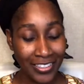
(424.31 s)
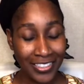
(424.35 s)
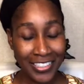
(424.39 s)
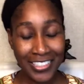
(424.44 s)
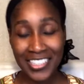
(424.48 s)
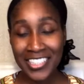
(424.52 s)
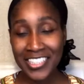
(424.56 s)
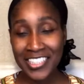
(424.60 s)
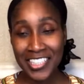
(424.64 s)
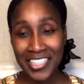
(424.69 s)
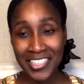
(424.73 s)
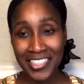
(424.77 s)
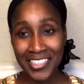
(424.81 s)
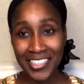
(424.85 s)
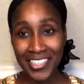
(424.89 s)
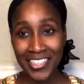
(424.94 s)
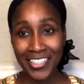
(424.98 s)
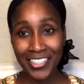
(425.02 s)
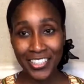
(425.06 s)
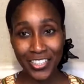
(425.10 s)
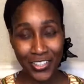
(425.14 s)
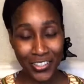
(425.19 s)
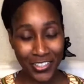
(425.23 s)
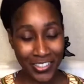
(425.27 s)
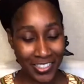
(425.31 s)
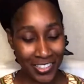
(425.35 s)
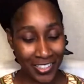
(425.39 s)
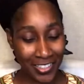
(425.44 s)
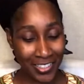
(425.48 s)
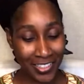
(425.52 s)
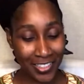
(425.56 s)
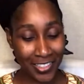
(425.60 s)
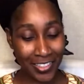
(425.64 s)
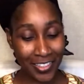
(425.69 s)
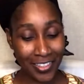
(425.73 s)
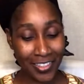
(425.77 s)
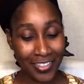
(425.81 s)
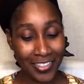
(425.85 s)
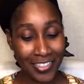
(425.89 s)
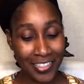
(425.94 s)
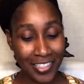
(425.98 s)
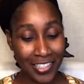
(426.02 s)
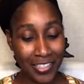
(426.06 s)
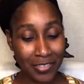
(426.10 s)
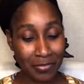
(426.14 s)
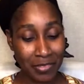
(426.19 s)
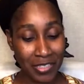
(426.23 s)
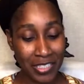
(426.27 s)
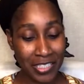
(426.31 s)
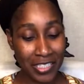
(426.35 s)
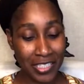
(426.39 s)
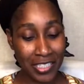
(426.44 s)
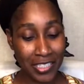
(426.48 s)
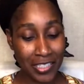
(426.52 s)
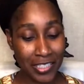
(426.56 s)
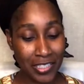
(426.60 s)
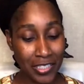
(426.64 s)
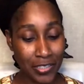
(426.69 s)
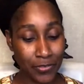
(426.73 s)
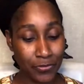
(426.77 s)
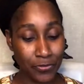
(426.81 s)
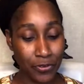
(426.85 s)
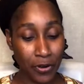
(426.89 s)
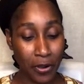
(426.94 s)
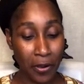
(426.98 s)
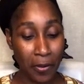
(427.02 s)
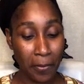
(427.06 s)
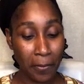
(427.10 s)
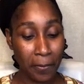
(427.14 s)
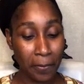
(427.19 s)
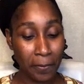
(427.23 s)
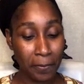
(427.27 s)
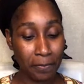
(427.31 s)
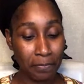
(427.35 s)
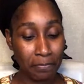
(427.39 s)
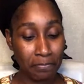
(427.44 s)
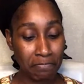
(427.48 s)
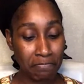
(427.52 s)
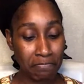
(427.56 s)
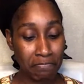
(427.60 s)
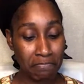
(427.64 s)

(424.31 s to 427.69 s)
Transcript: This is a dear young sister. Sent me this from